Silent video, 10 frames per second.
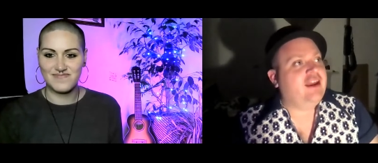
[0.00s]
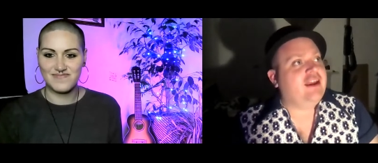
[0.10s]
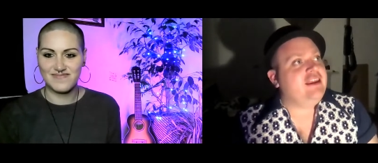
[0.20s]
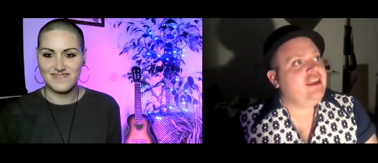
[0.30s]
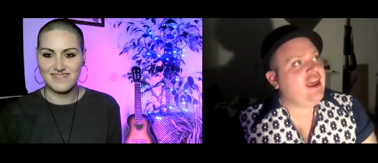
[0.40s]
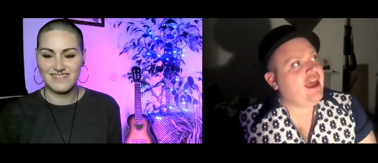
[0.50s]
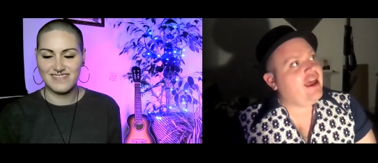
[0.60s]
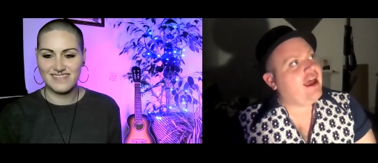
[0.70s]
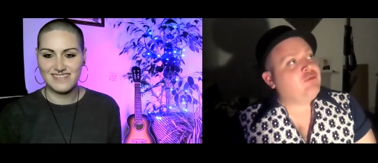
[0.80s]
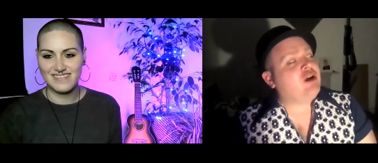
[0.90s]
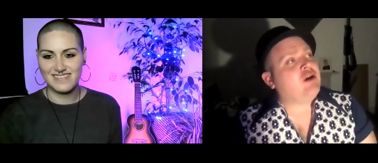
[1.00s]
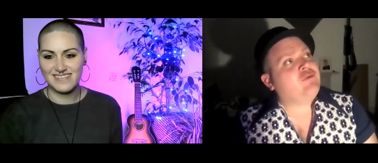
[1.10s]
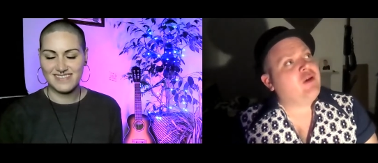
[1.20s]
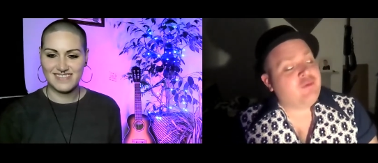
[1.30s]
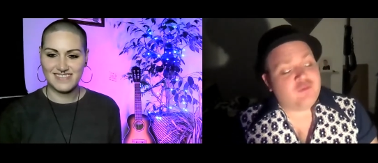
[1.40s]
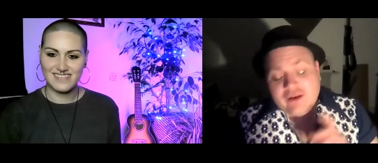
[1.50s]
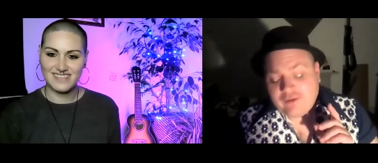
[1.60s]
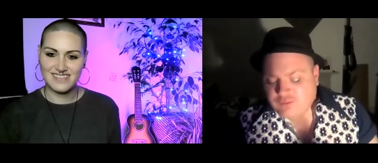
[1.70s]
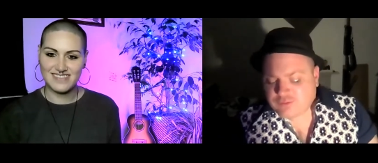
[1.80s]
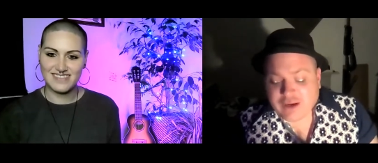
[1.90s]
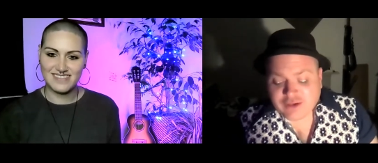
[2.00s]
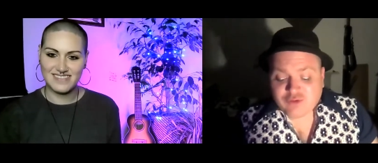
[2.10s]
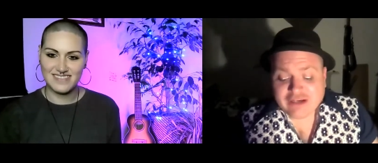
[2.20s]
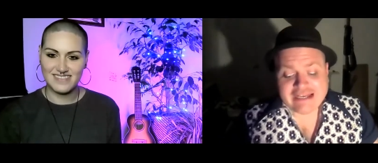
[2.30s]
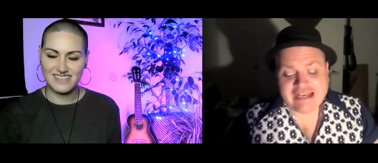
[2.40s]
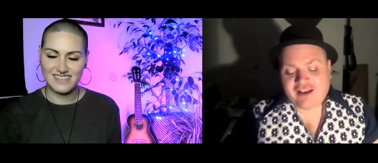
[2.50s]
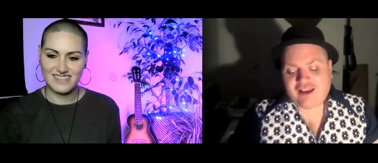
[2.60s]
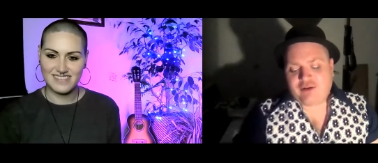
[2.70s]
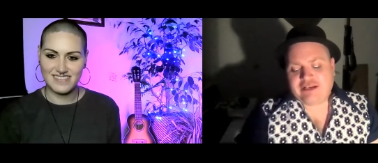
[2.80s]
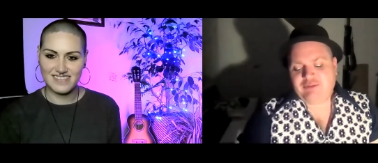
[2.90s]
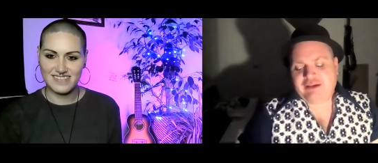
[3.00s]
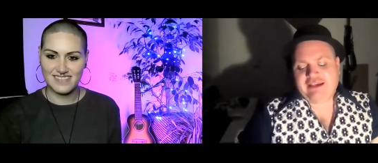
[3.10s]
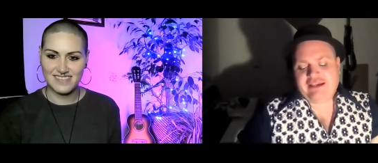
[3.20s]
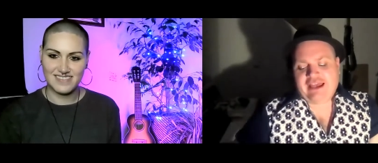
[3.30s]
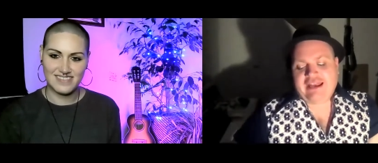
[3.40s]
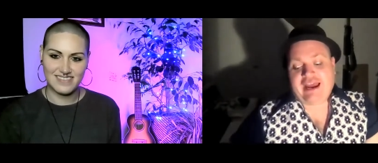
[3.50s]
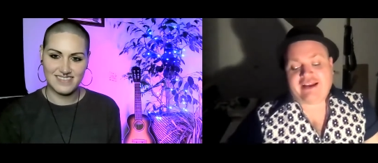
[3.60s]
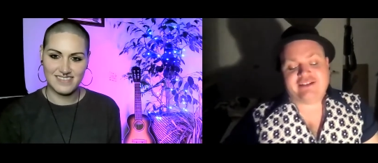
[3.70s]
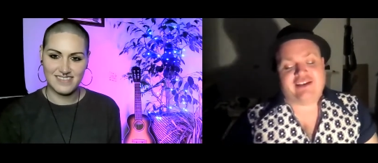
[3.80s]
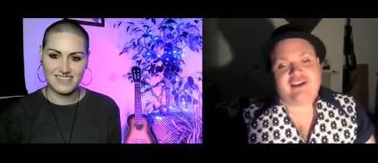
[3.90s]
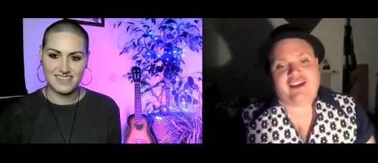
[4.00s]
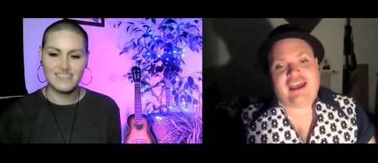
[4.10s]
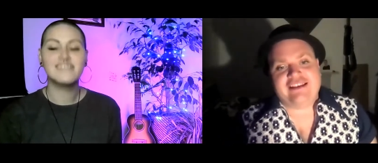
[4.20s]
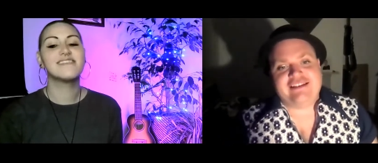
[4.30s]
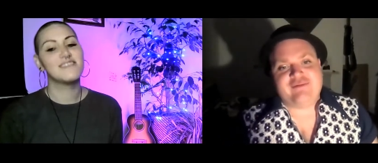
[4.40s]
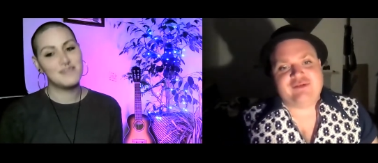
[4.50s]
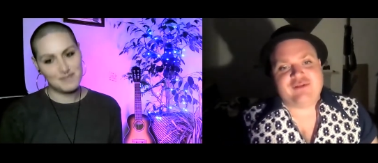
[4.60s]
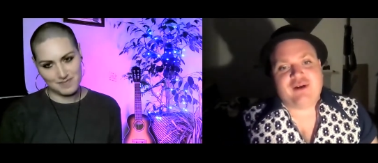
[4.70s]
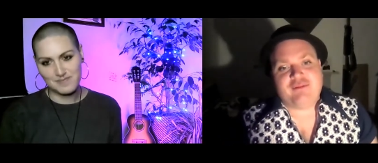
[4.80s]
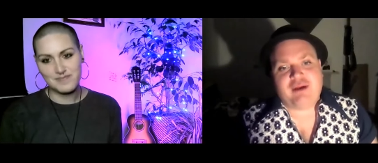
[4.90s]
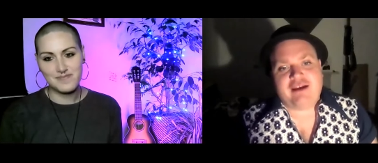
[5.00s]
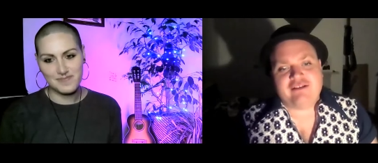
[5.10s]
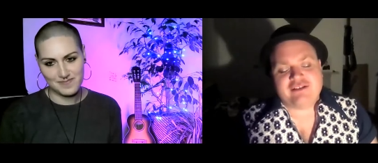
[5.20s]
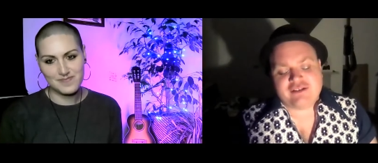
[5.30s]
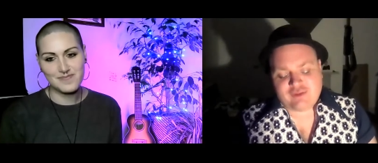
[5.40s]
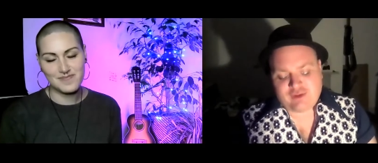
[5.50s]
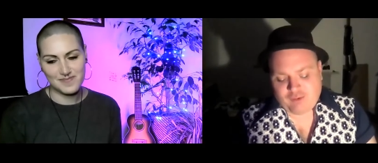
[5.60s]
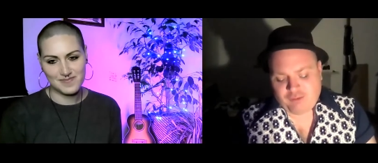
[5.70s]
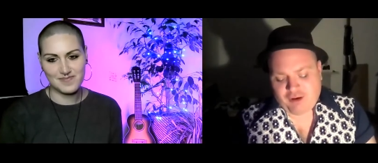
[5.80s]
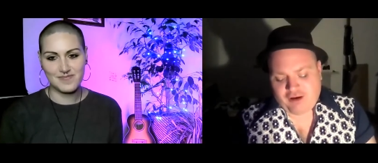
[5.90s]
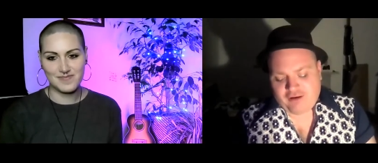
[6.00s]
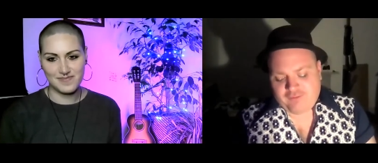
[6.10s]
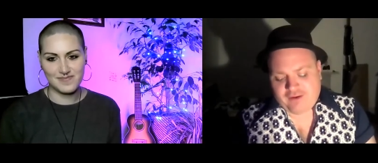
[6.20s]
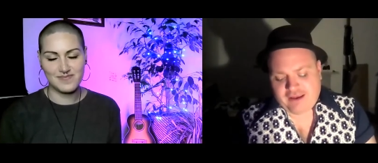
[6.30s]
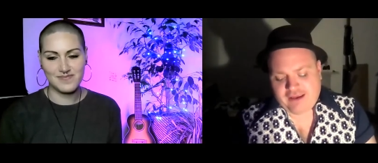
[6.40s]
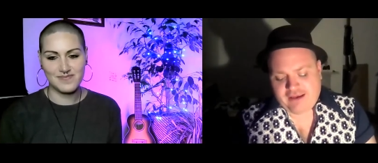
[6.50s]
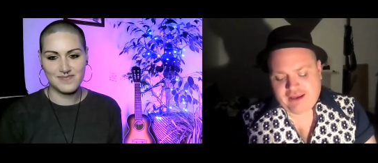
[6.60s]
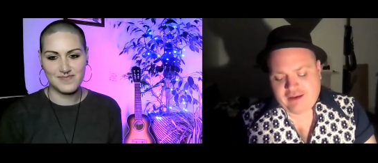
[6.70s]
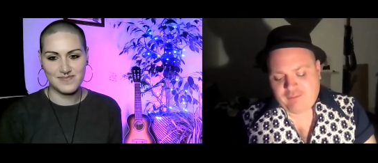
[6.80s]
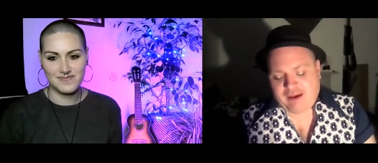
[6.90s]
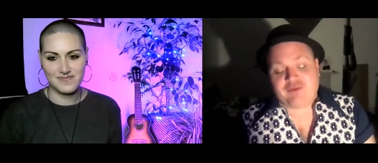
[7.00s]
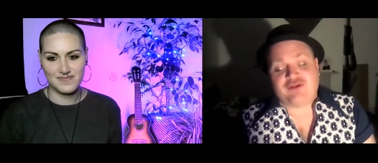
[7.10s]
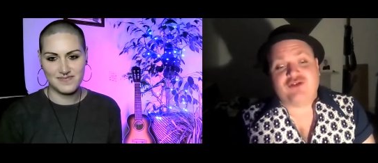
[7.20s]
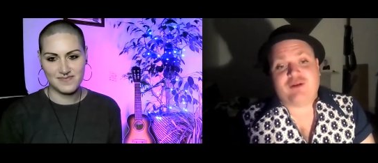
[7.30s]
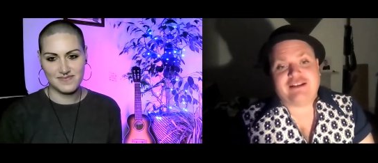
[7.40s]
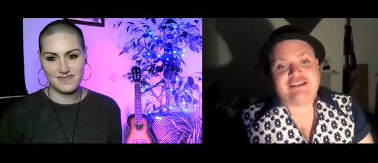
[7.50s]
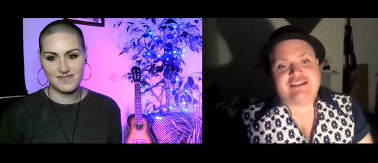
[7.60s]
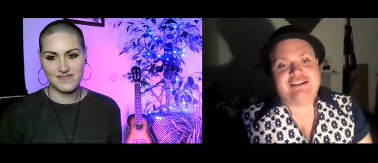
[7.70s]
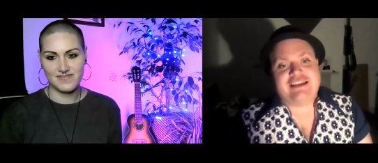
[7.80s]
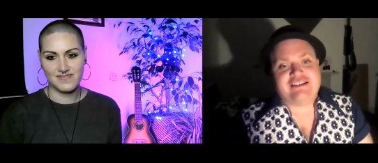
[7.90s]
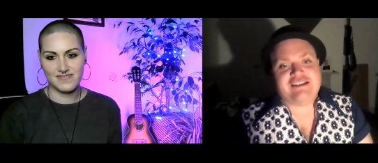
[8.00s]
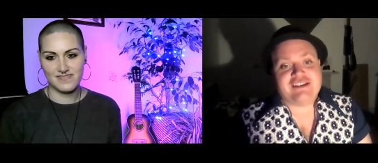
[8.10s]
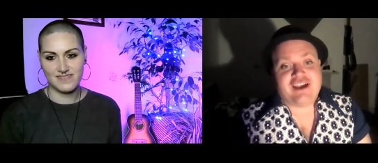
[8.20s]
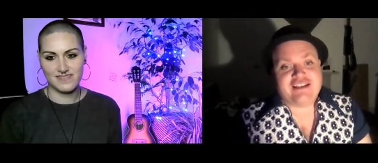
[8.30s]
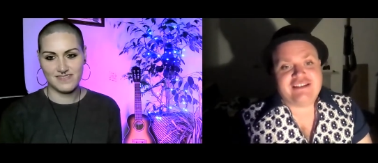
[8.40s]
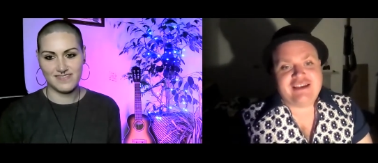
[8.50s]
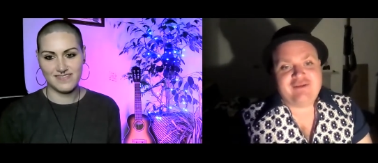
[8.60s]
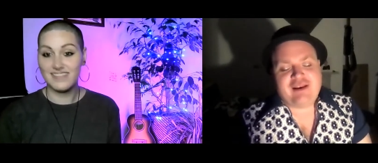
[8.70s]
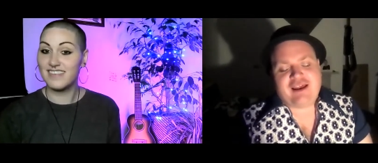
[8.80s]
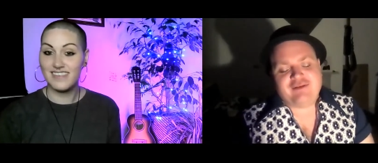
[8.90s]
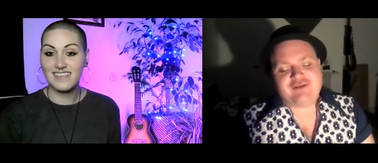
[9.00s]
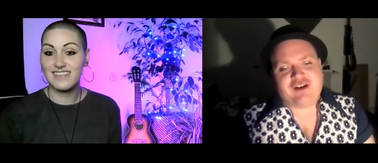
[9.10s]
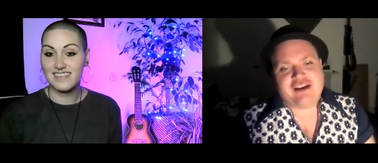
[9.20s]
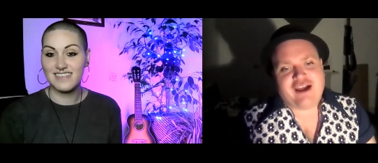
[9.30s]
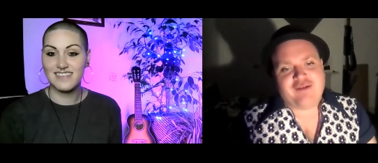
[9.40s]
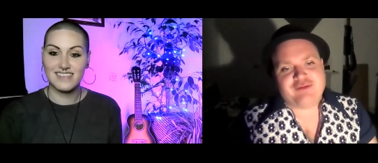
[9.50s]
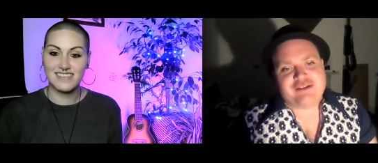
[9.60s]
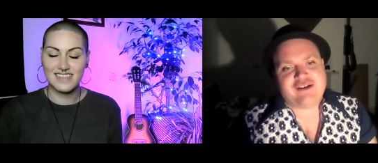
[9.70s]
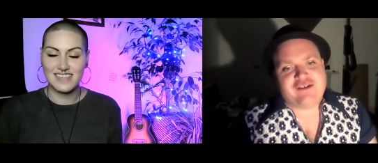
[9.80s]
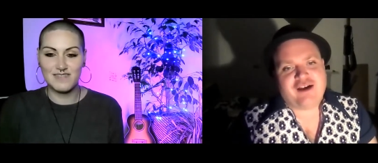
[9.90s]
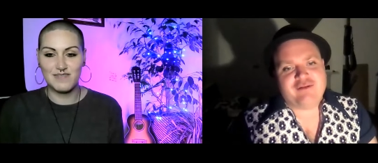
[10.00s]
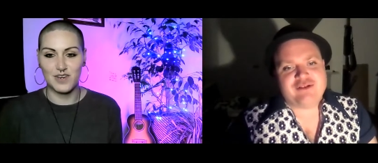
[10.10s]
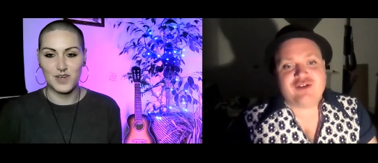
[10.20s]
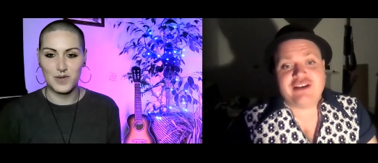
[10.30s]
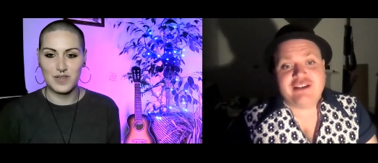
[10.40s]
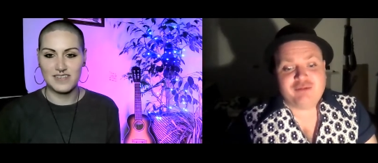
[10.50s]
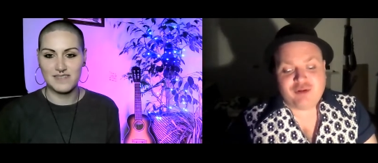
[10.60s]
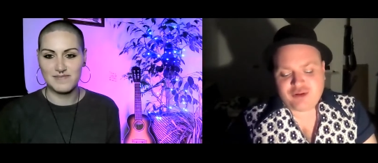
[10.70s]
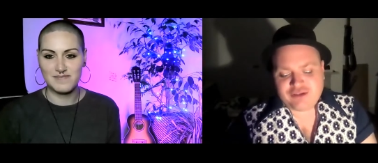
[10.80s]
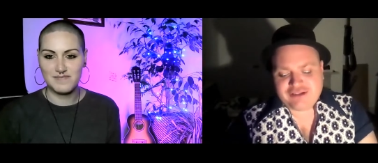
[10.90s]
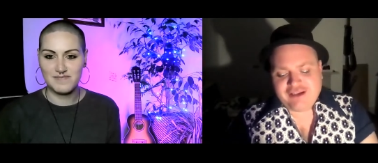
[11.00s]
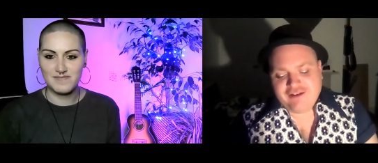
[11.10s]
Speaker 1: Yeah, well, I've, I've, when, I was, when I was really little, I wanted to be an actor, and um, so my parents were part of a um, amateur dramatics theatre society when I was growing up. So I was treading the boards